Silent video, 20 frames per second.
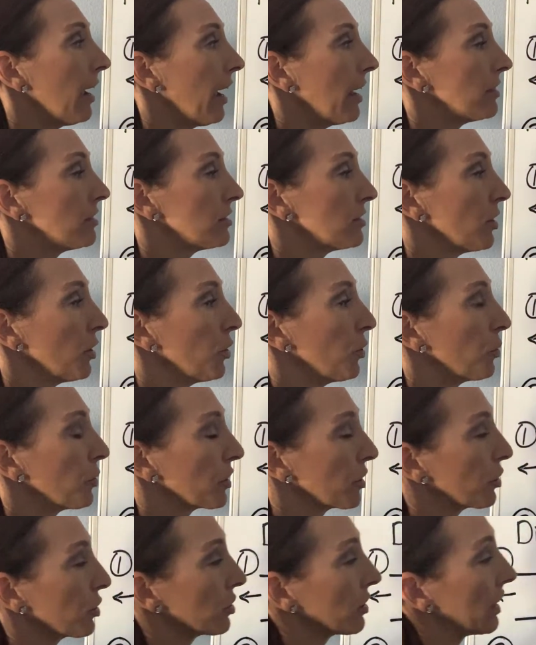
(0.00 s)
And so
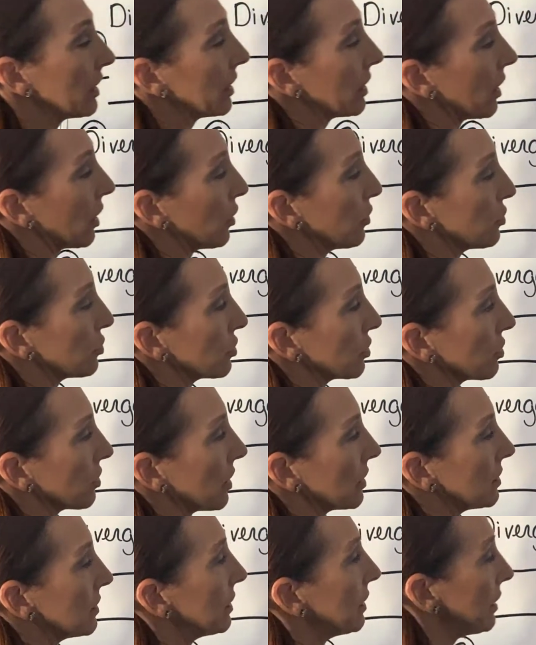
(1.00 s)
we're creating our ocean
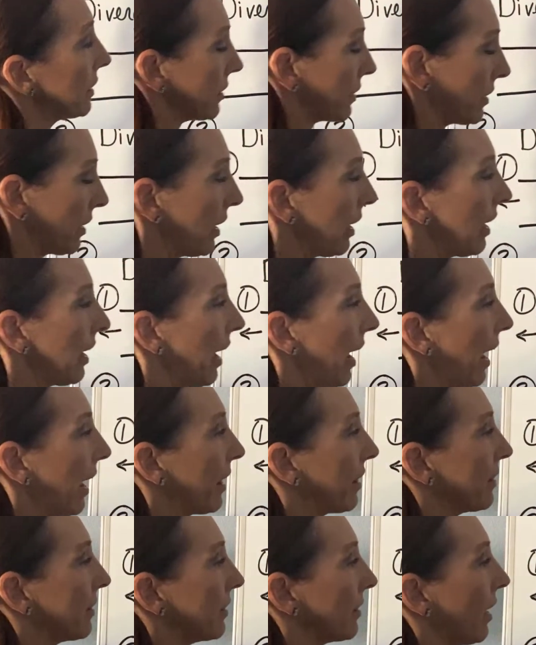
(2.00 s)
crust here,
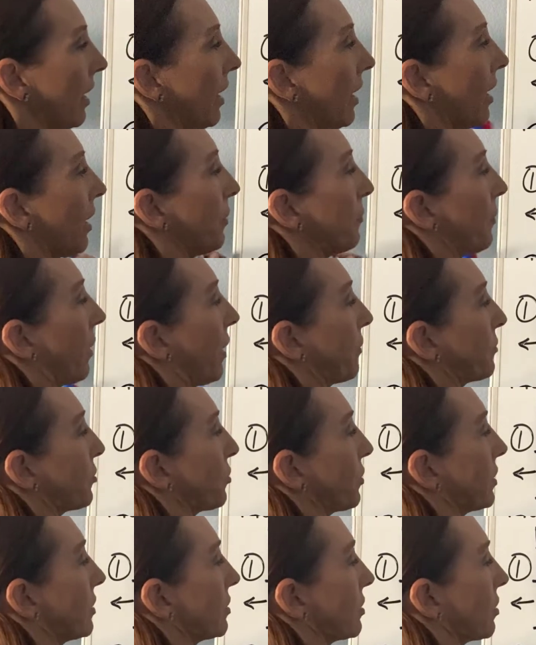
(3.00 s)
and I'm
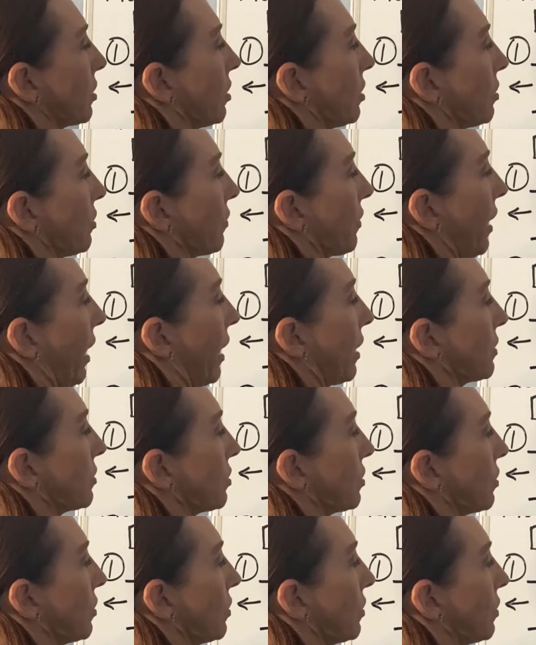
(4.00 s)
going to call
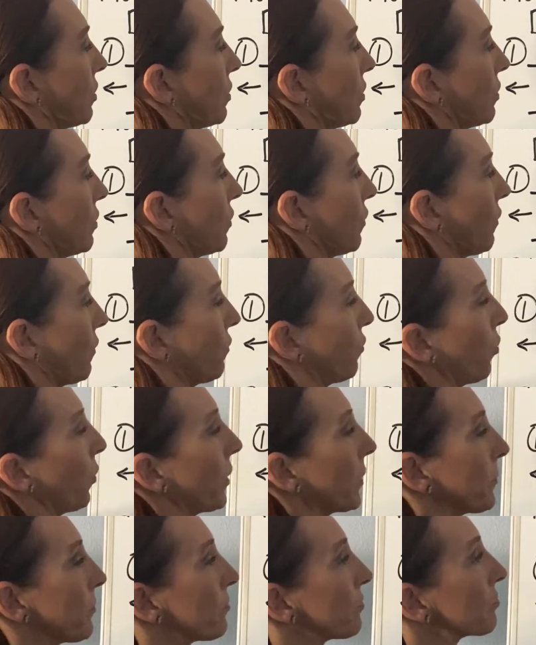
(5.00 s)
that
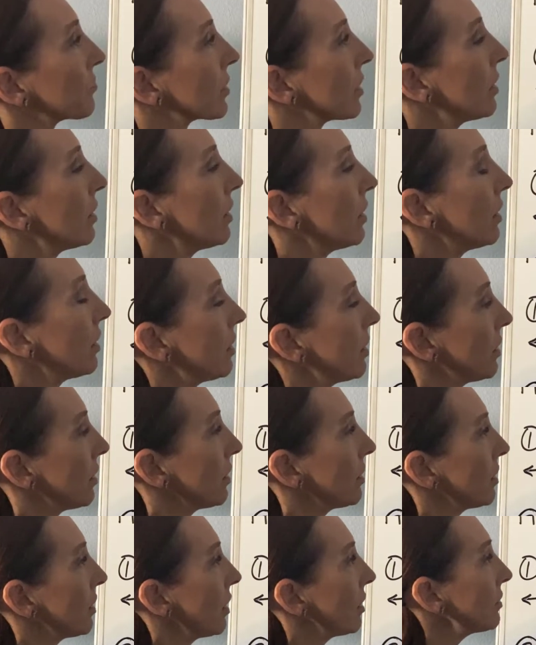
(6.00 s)
4.
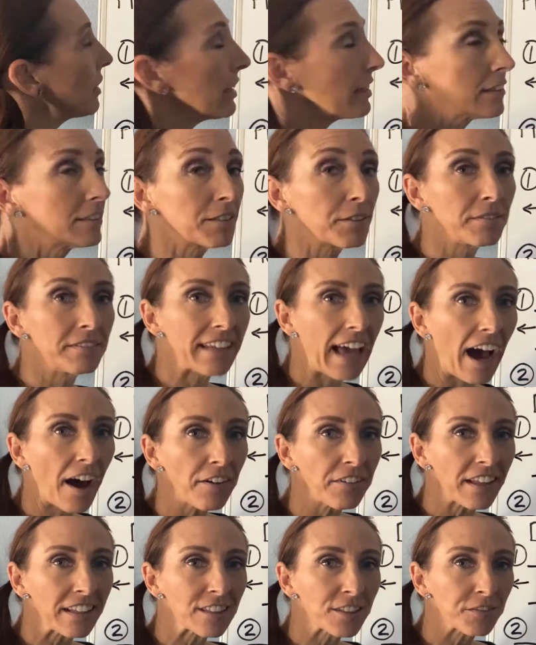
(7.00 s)
All right, so
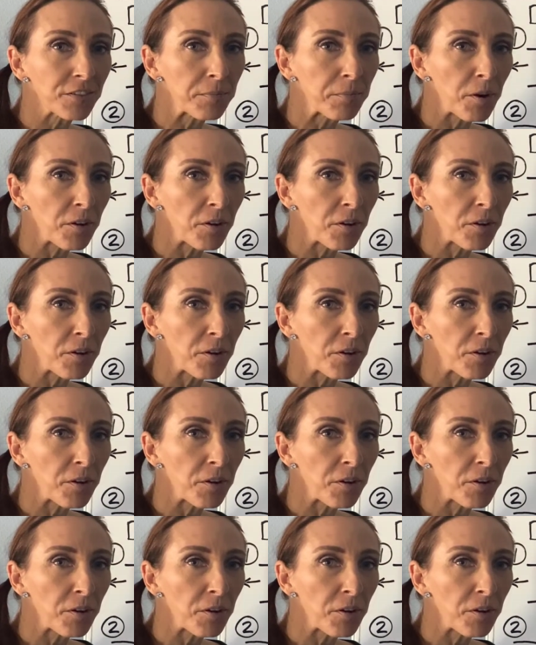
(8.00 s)
now let's flip